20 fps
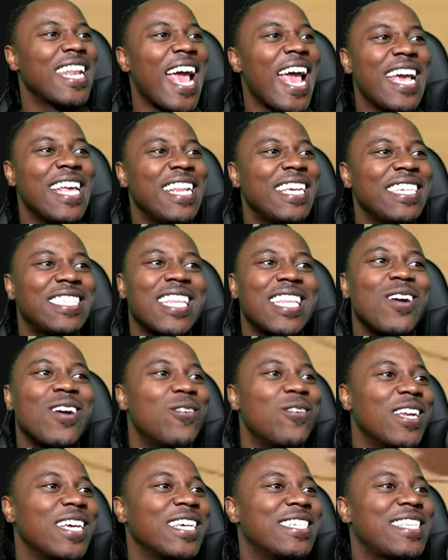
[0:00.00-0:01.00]
80s they
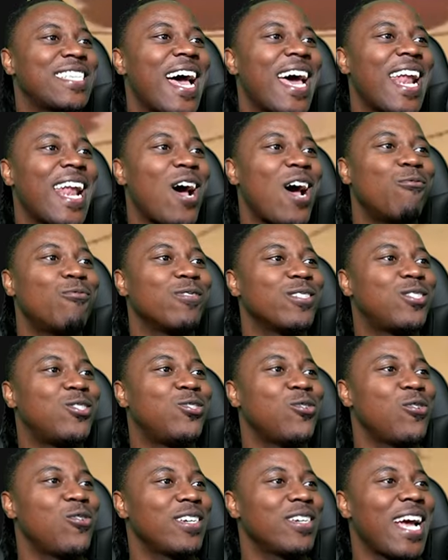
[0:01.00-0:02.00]
going inside out. Once
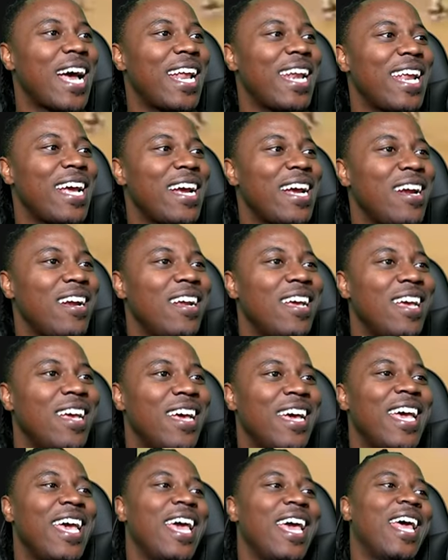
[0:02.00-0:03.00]
Jordan got there,
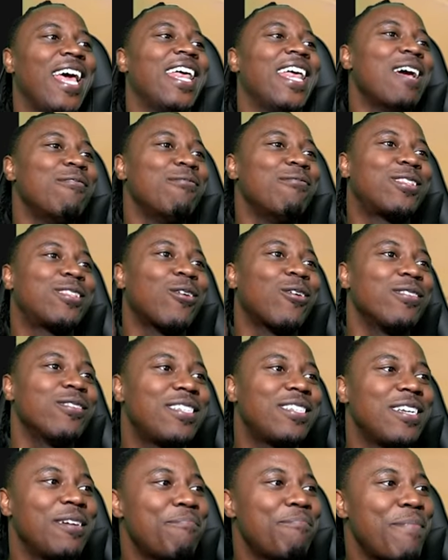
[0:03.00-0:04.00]
they would throw it
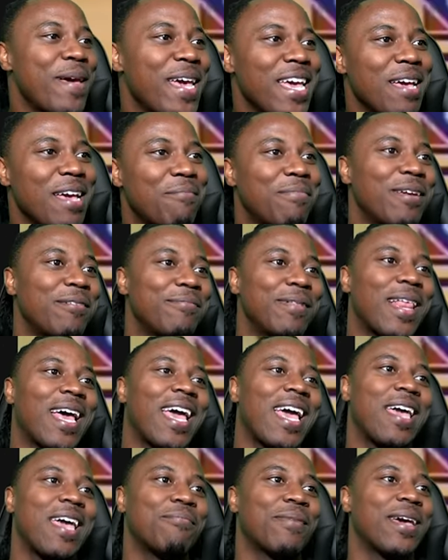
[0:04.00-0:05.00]
to the big, but he'd be like,
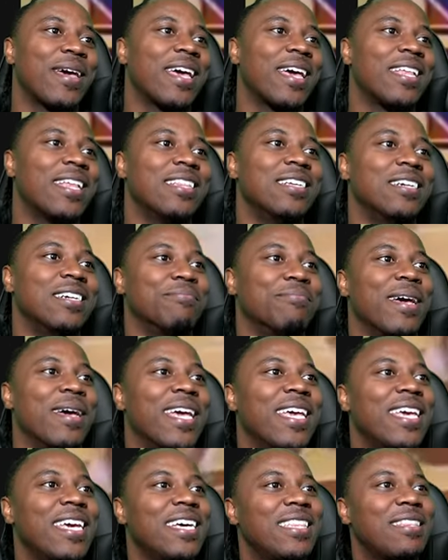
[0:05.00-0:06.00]
hey, man, look,
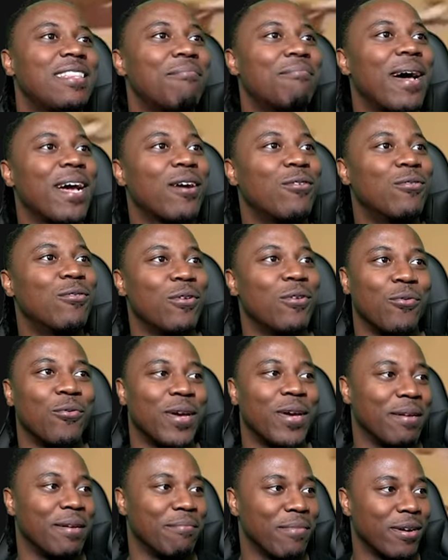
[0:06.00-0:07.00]
man, get the mic on the mic,
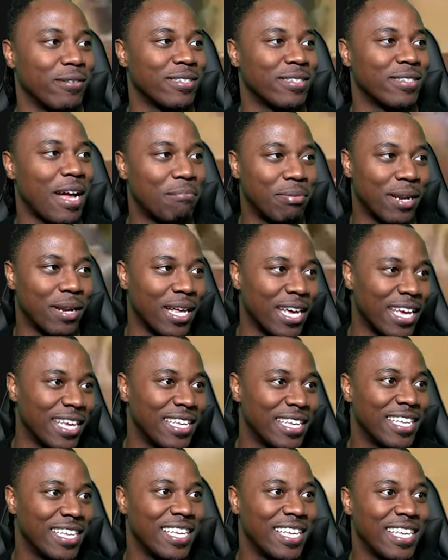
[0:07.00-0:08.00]
bro. Stop playing.
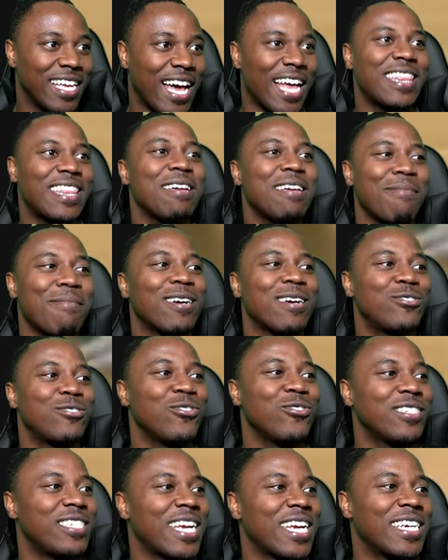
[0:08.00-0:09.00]
I think Michael
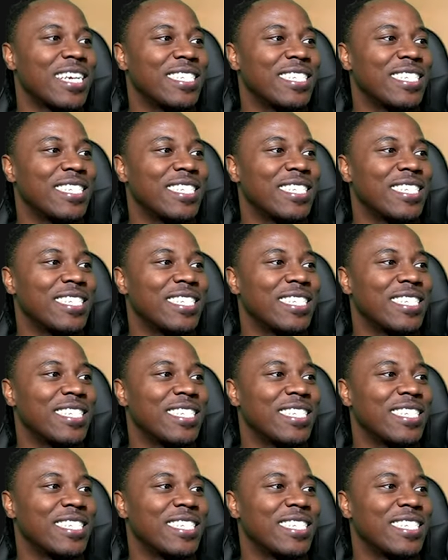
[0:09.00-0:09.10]
Jordan changed